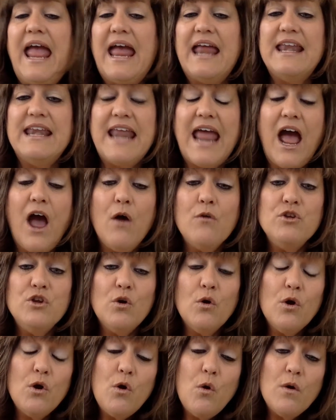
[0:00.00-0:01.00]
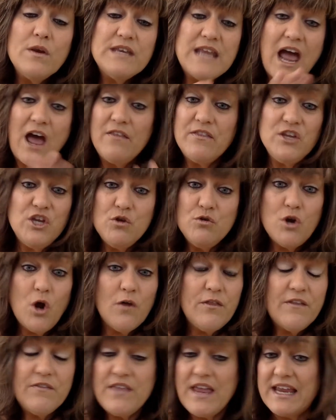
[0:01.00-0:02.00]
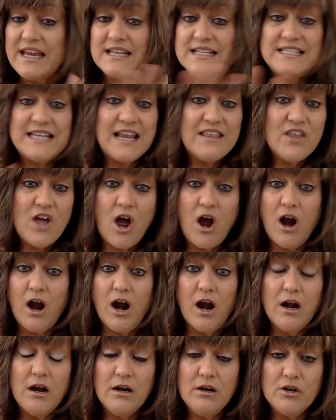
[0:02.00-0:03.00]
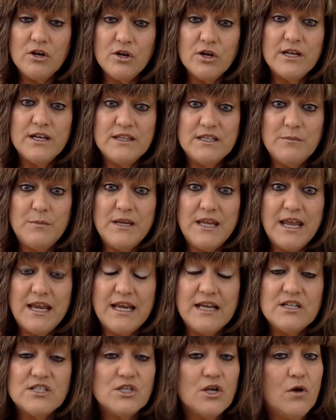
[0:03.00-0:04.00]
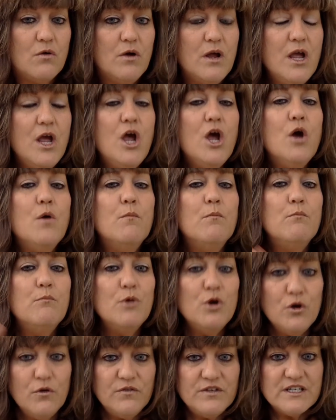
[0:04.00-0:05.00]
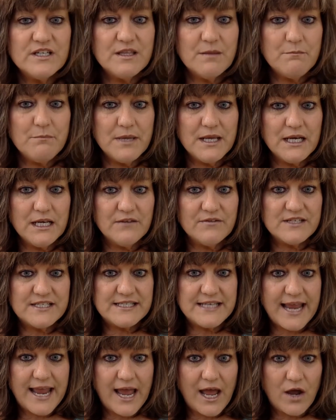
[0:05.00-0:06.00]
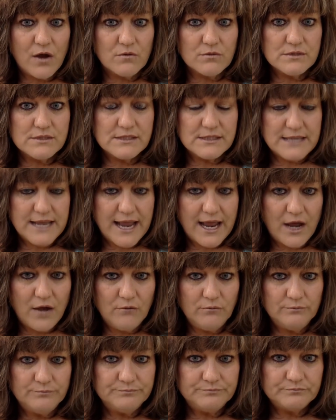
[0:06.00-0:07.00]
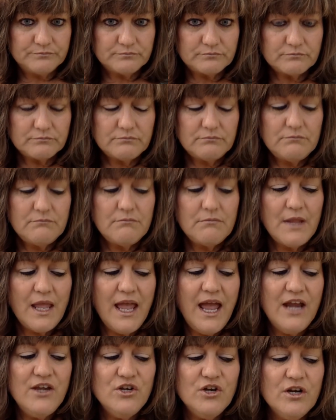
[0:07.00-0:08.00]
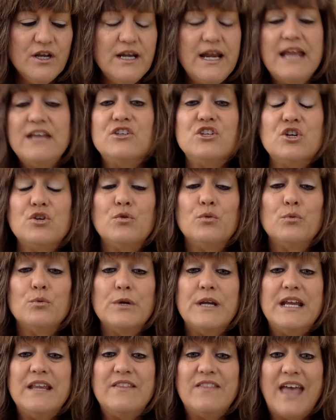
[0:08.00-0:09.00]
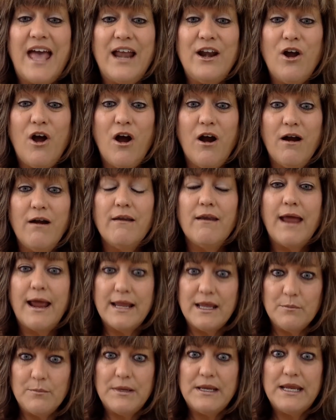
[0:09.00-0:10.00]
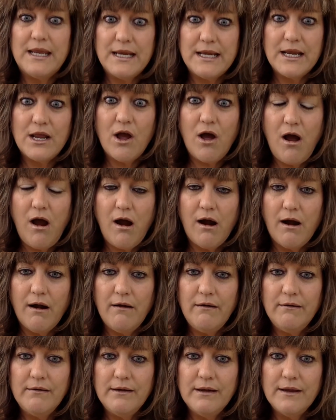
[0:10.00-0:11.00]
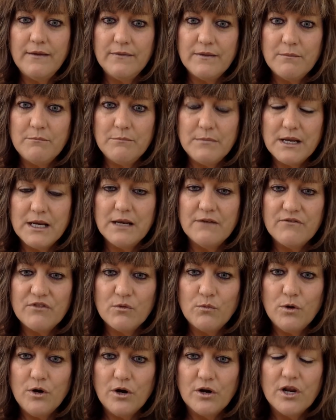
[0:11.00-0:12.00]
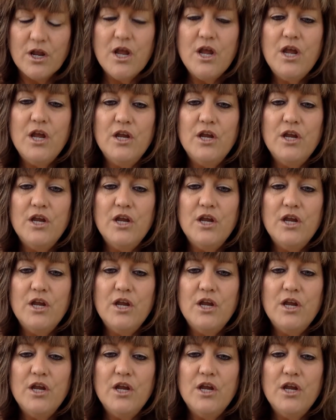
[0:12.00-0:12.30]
And now now you know that they can say the R good at the beginning, so move to the middle of sounds now, and you're going to treat that R like a beginning R in the middle of the word.